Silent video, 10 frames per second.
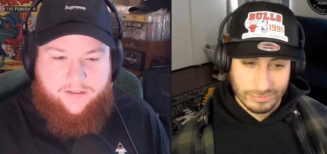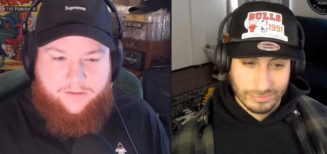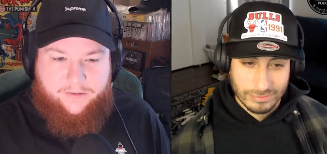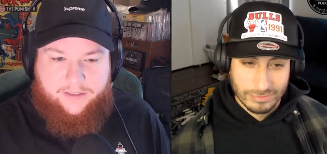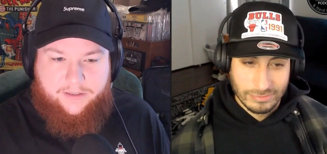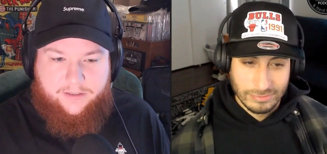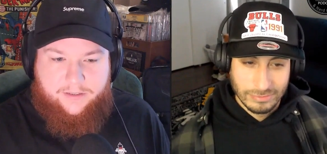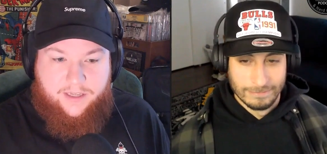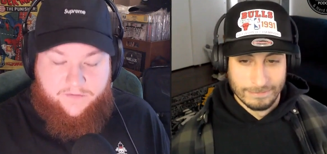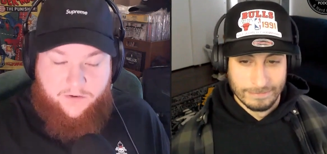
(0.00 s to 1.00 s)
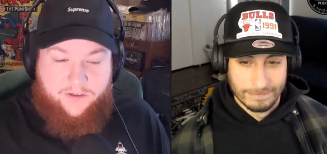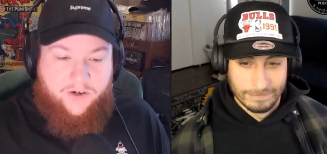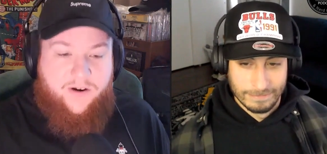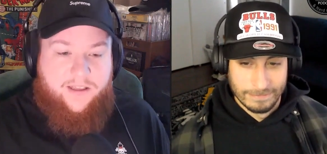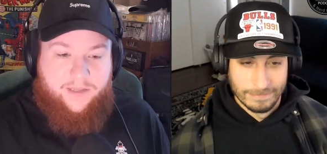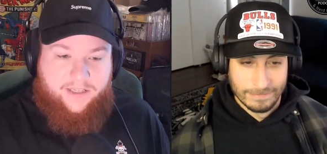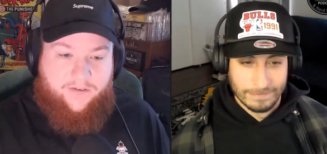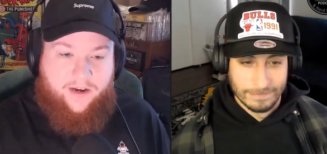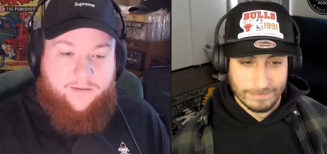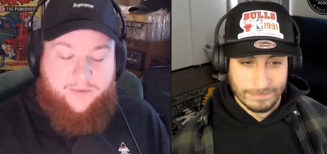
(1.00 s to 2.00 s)
Speaker 1: single one. If you enjoy them, that's
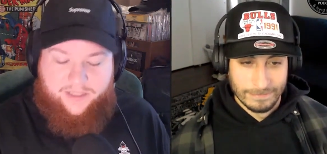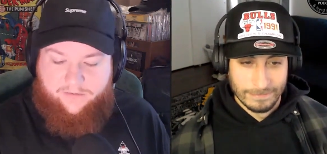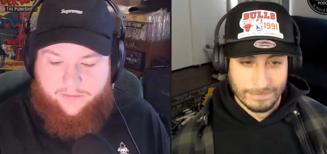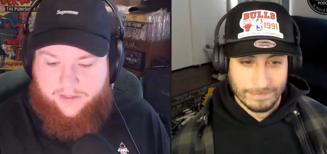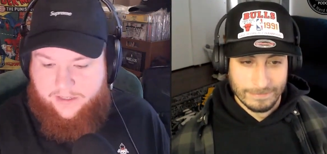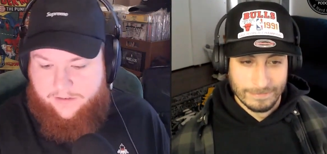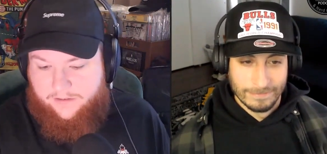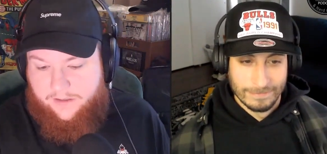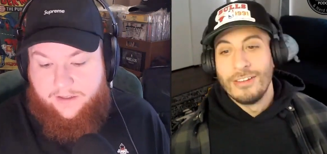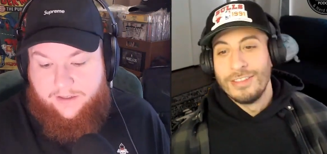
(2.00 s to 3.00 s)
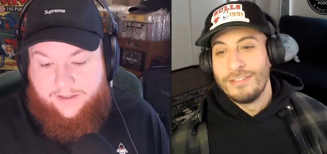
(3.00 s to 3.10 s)
fine, but they've all been canceled. Never